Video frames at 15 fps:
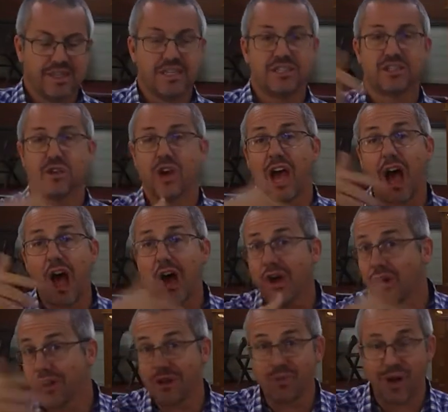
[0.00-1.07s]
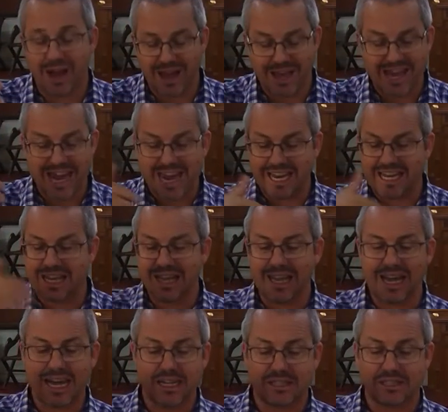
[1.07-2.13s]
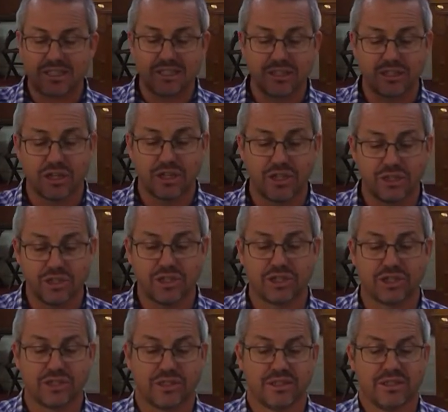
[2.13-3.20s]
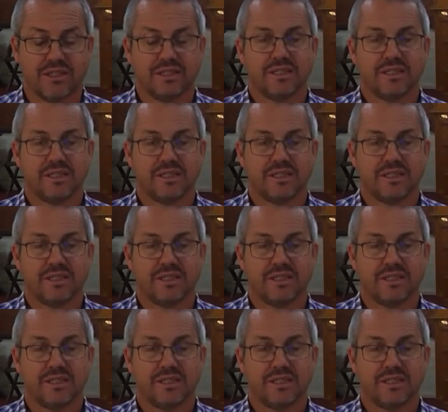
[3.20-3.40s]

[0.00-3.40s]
is the only way any lasting solution